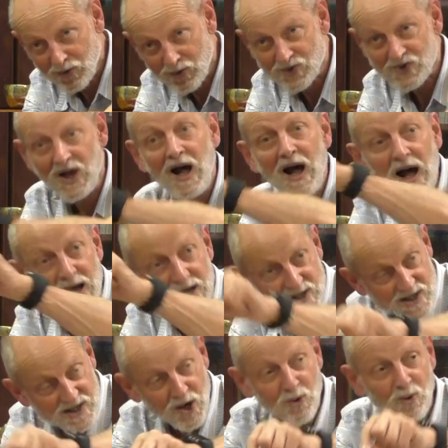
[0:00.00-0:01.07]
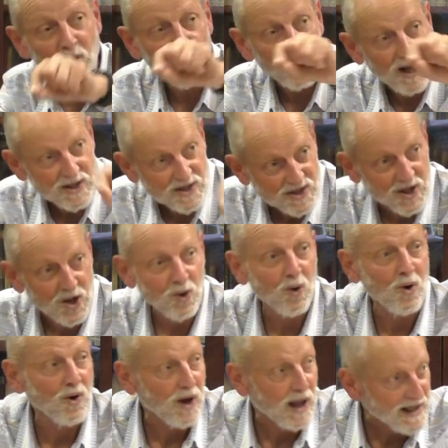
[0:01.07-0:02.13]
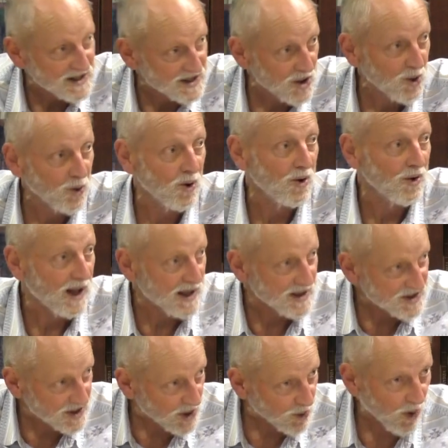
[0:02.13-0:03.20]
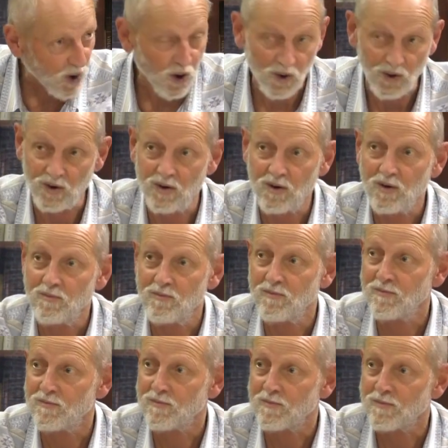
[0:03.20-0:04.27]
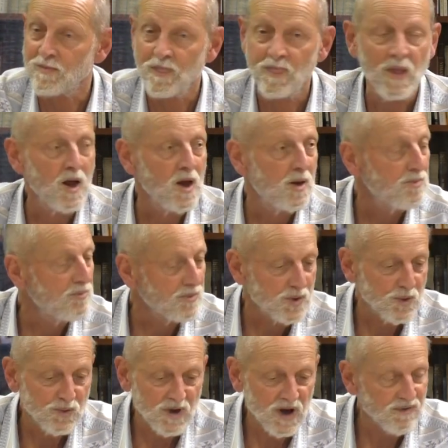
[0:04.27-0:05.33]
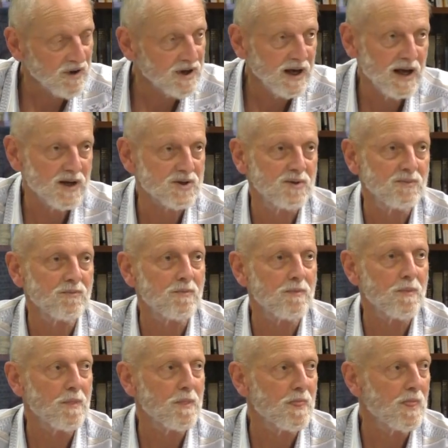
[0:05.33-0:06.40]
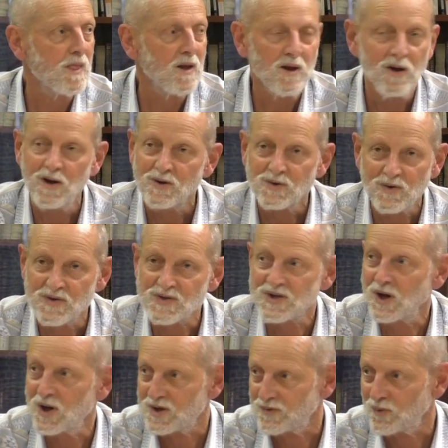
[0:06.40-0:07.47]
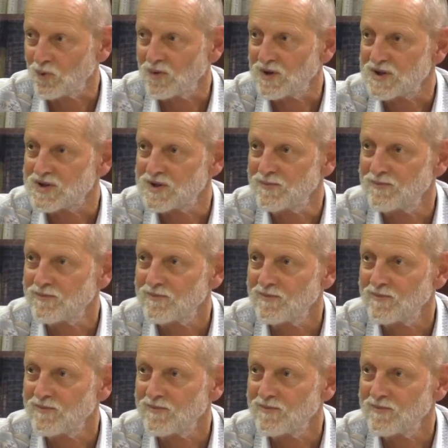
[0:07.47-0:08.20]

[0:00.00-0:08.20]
cause, and so on, and so on, and so on, and so on. You never get to the start of all this.